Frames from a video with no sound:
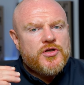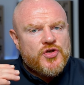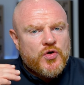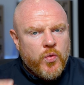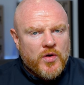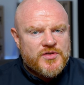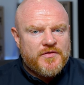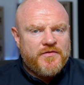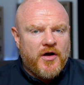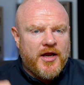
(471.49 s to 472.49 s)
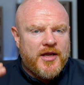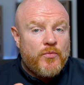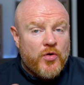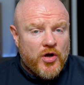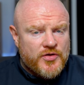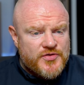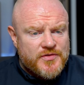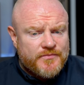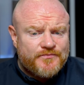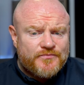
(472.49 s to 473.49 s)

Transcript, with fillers: to quantify in words.